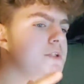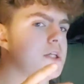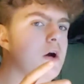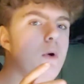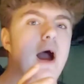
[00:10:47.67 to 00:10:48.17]

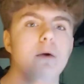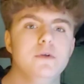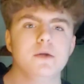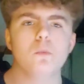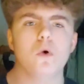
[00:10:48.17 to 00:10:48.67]
so I
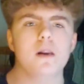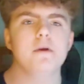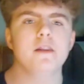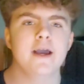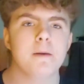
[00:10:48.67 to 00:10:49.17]
didn't want to
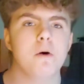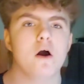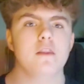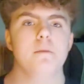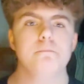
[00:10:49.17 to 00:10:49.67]
be like a
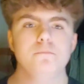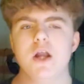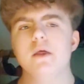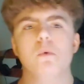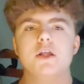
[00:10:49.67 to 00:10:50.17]
part of the,
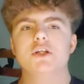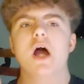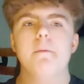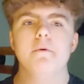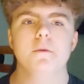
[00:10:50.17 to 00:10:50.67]
I didn't want to just
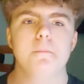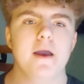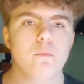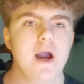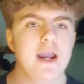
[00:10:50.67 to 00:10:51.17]
hop on the
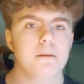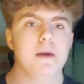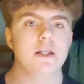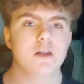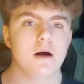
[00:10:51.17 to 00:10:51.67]
bandwagon and
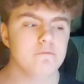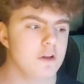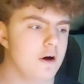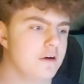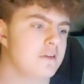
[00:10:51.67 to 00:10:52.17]
make dumb
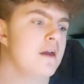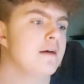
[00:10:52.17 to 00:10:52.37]
vlogs,